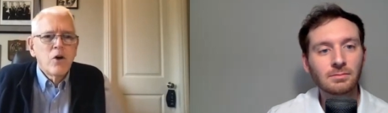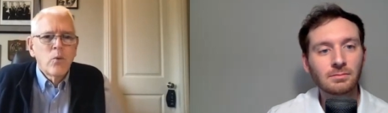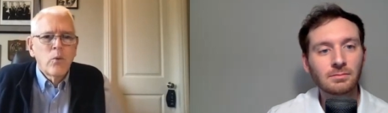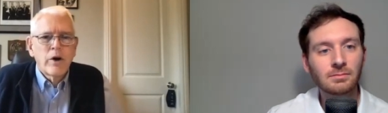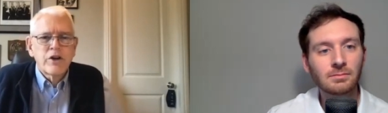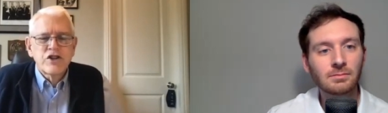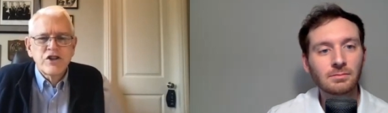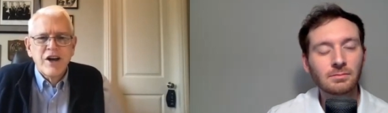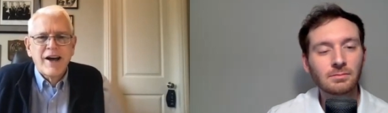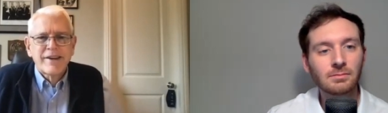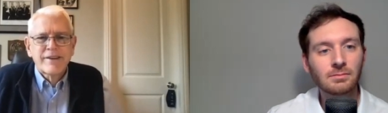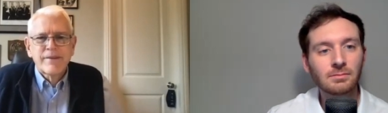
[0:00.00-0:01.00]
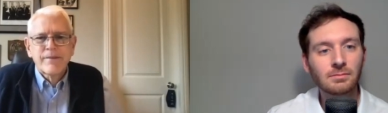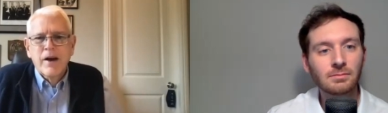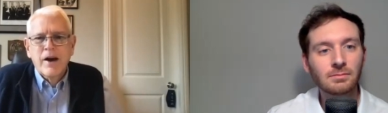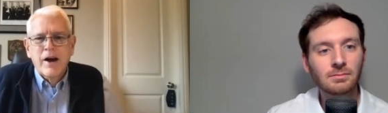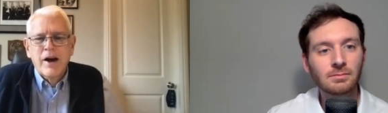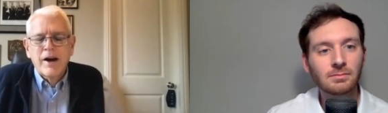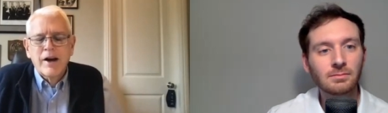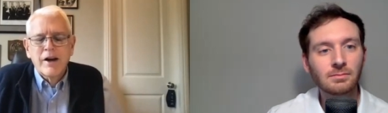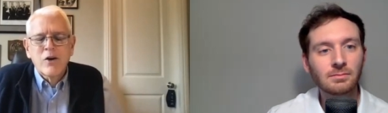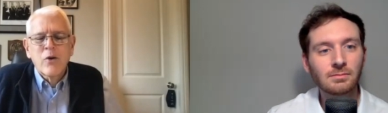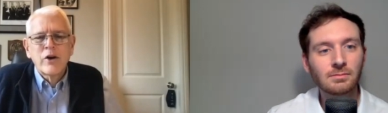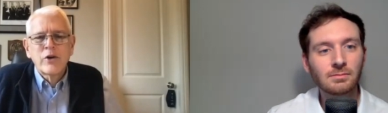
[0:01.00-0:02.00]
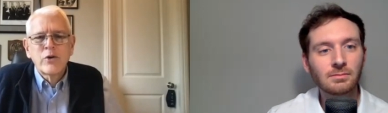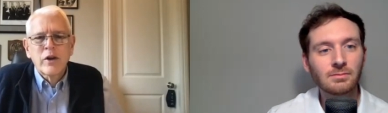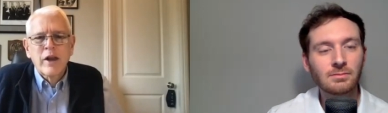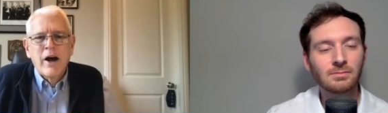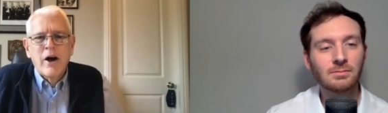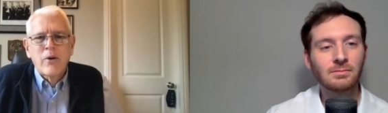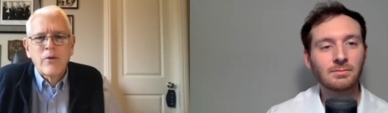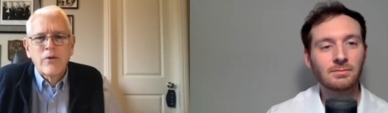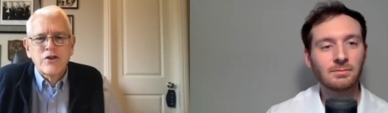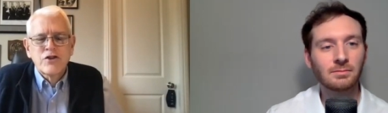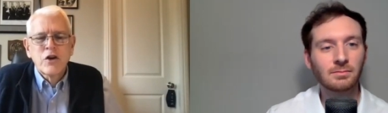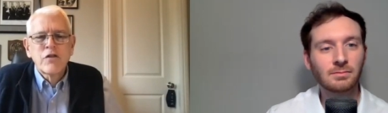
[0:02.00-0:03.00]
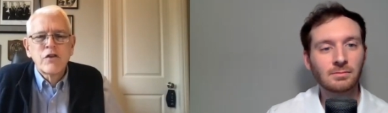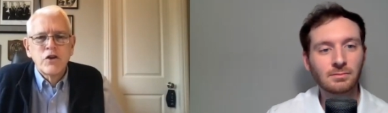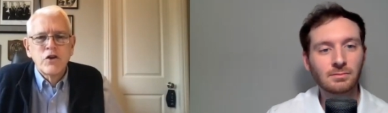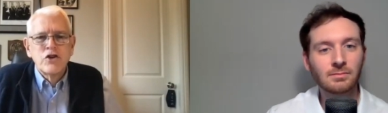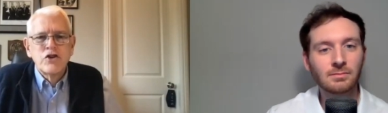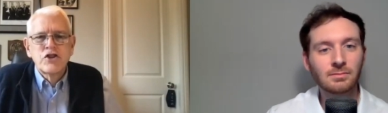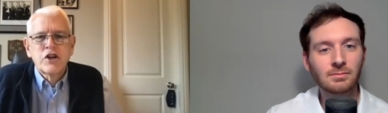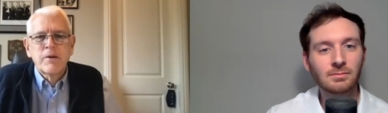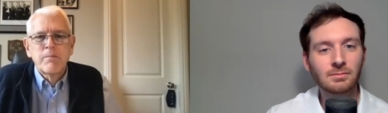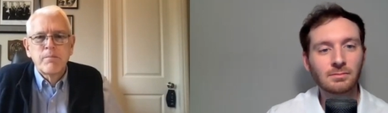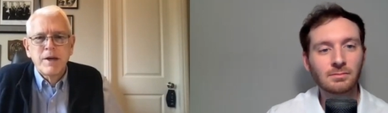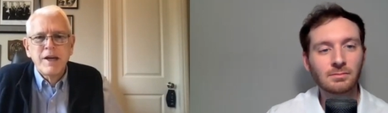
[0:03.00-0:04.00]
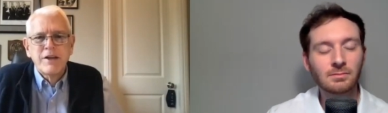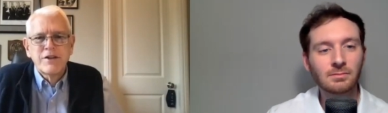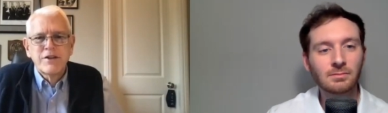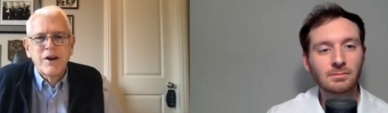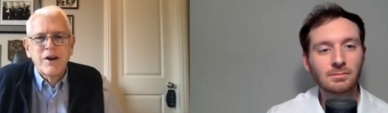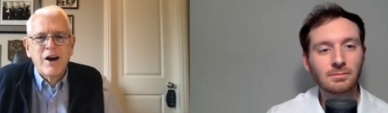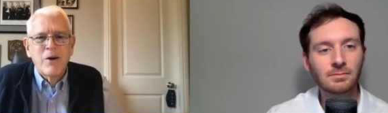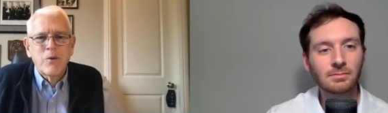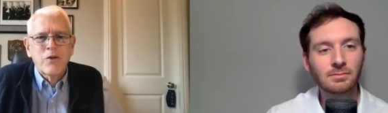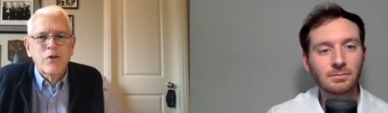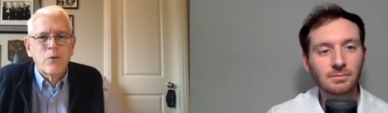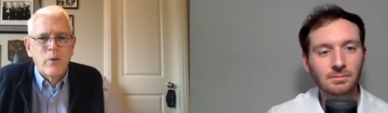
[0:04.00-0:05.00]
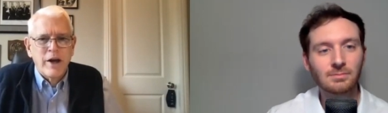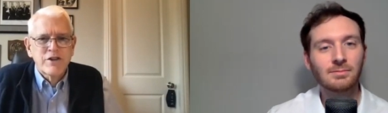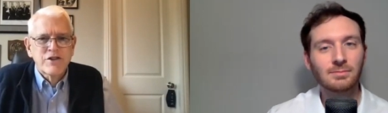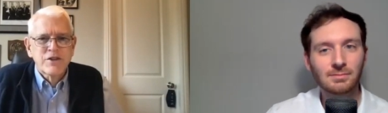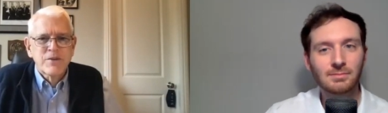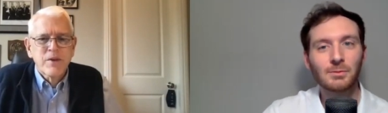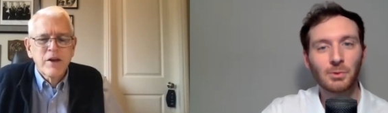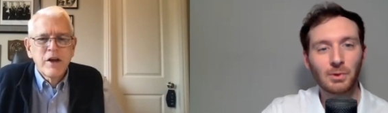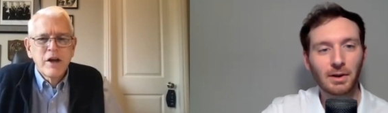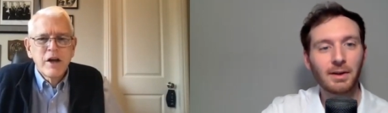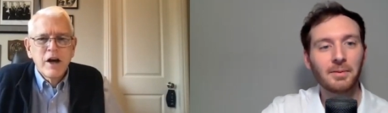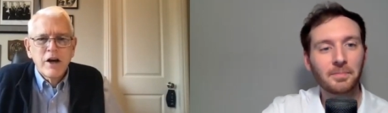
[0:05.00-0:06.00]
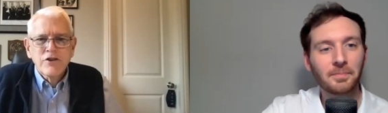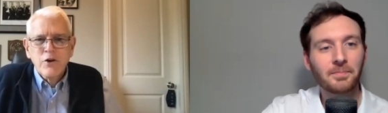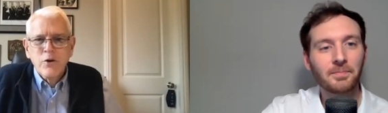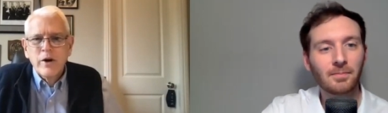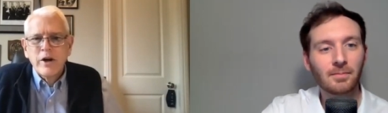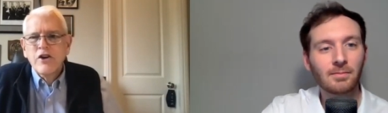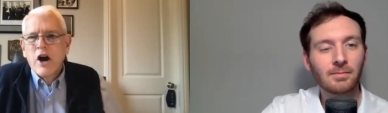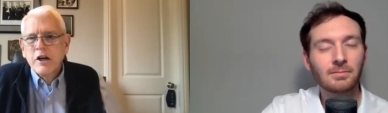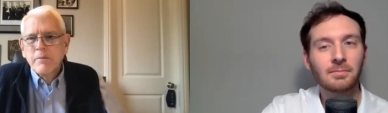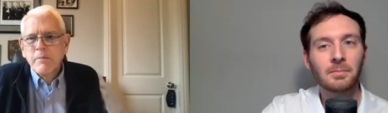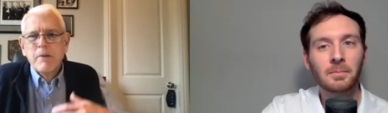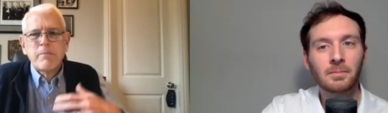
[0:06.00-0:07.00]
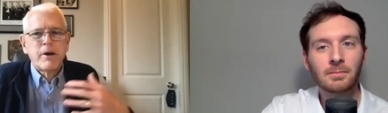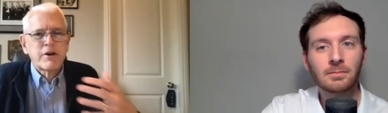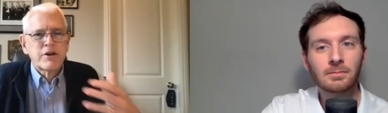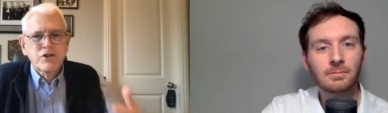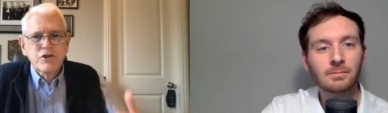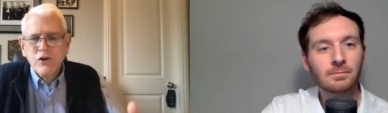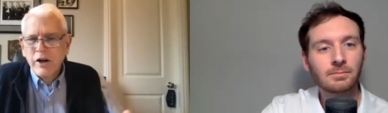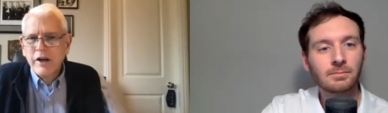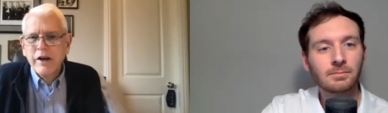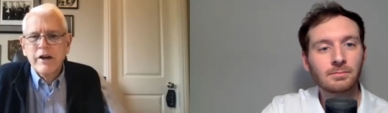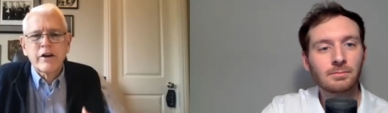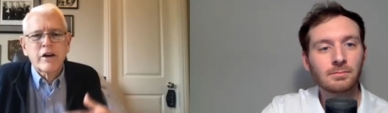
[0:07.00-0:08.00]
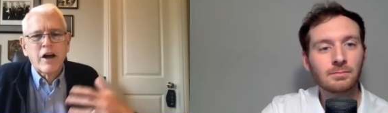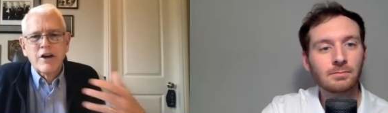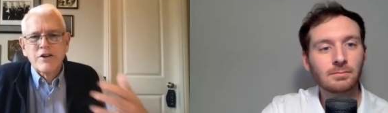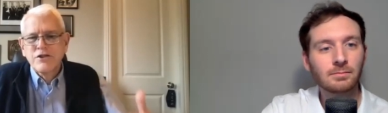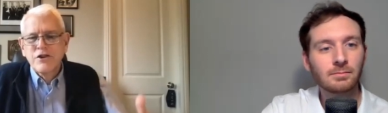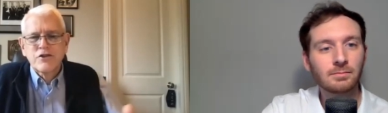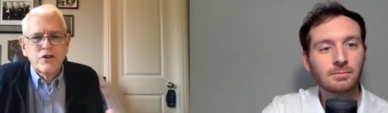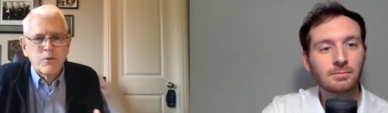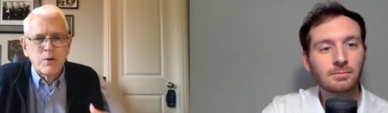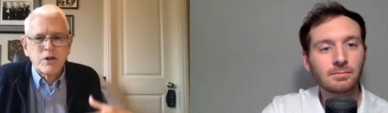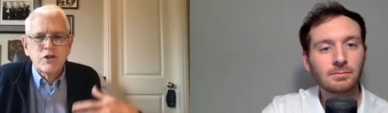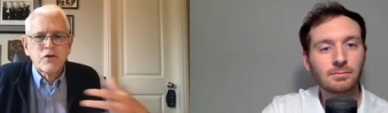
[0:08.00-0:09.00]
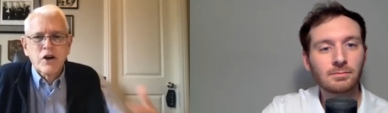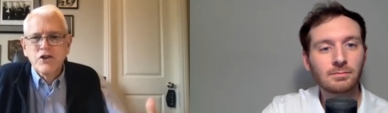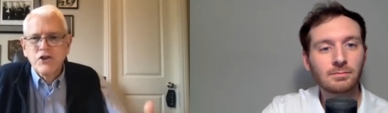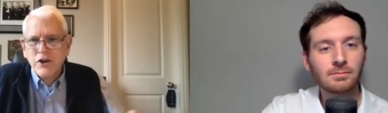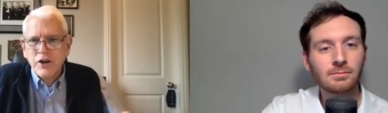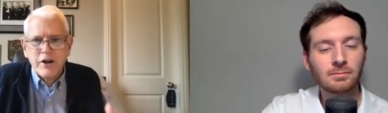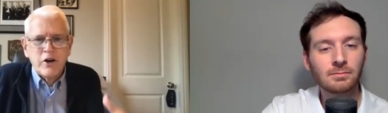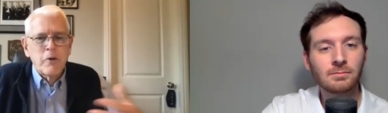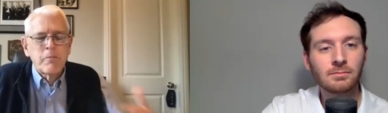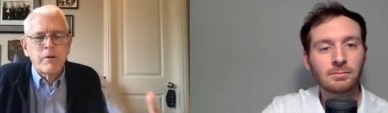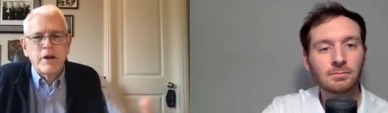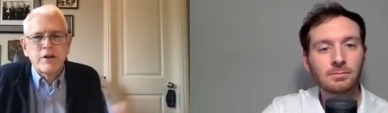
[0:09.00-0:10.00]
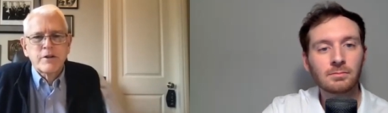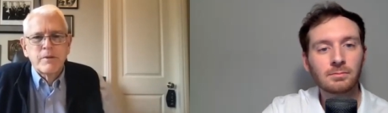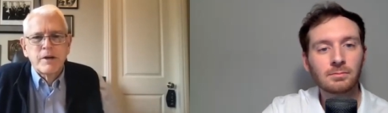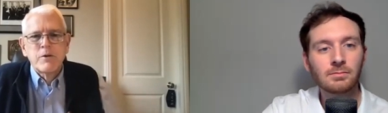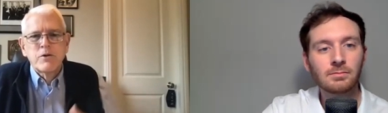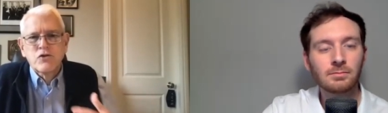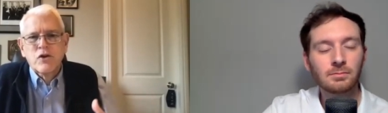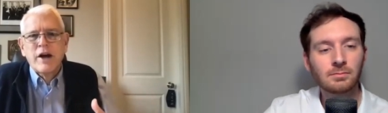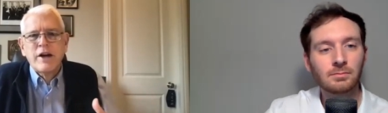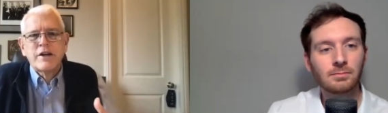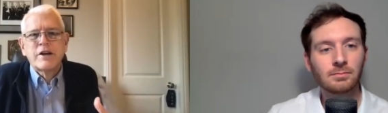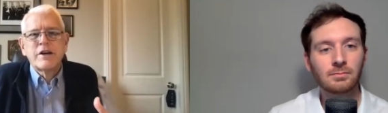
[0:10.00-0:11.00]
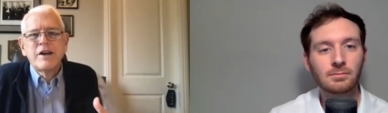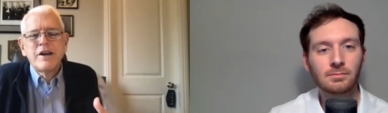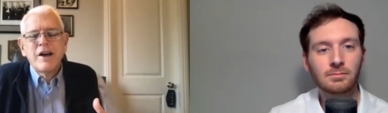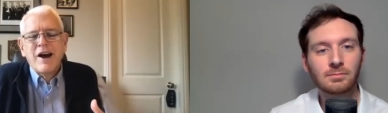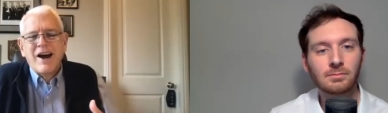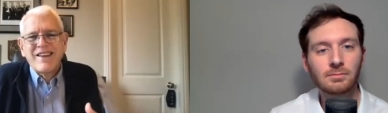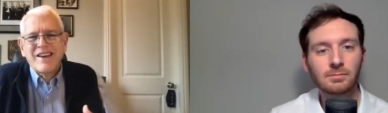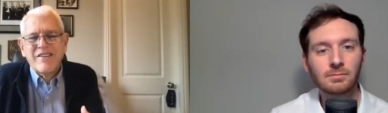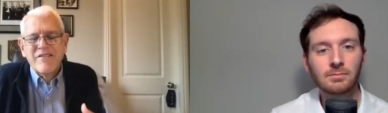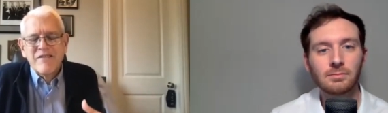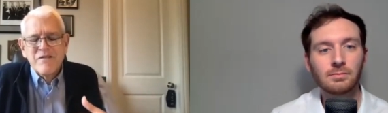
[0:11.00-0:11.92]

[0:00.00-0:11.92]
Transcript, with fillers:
Speaker 1: was not uh, going to allow the Soviet Union to compete uh, with the West. Right. when he talked about perestroika and glasnost, you know, restructuring and openness, I mean, he was trying to, I think,